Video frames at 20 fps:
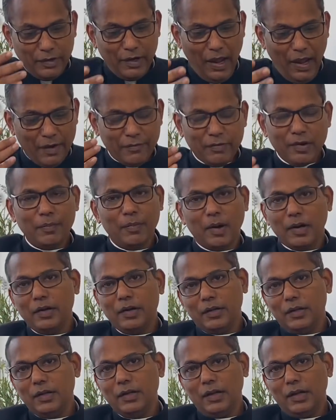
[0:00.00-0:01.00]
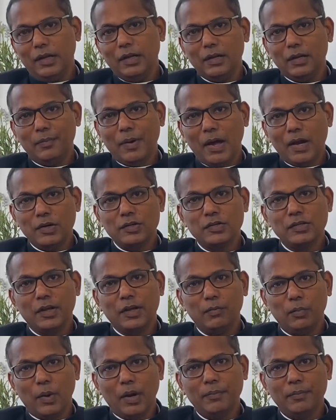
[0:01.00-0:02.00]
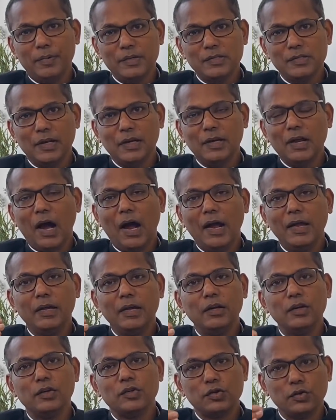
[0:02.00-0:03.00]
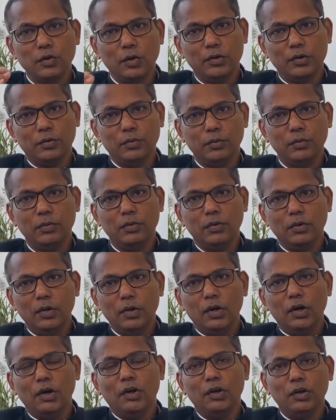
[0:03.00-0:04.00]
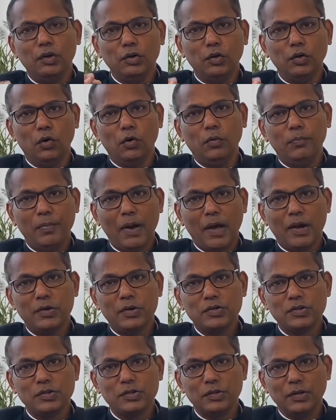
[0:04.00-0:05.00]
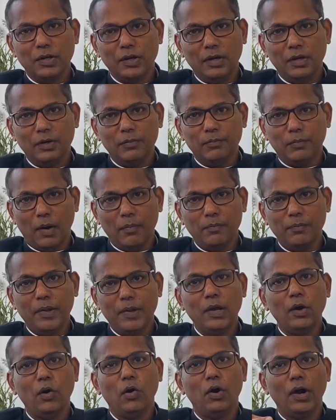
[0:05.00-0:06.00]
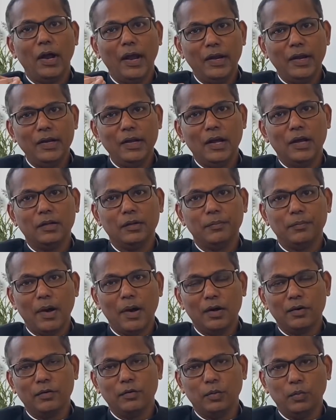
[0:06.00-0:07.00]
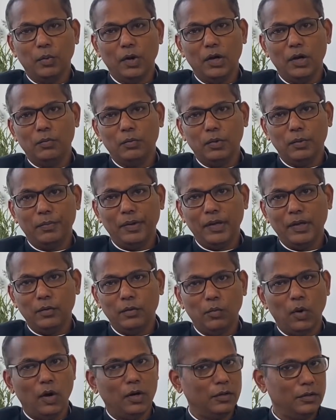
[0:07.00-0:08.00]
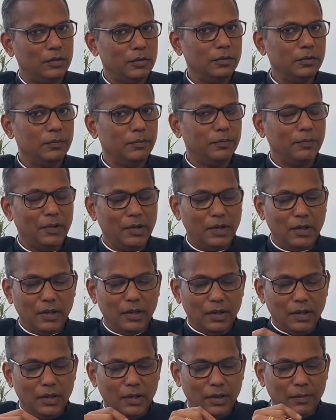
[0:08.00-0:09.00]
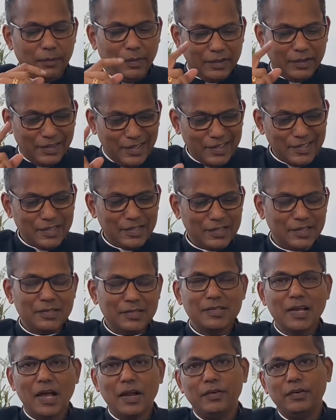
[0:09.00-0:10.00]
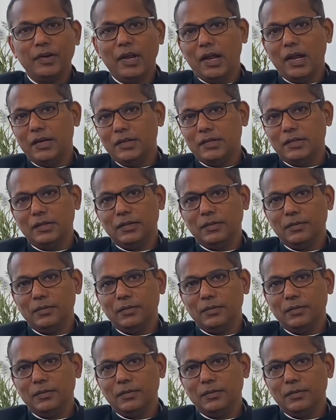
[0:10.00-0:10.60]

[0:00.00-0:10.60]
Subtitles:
everybody in the parish gave 1%, I can assure you, no parish in Bombay or any other part of the world will be in want. But this is the sad reality,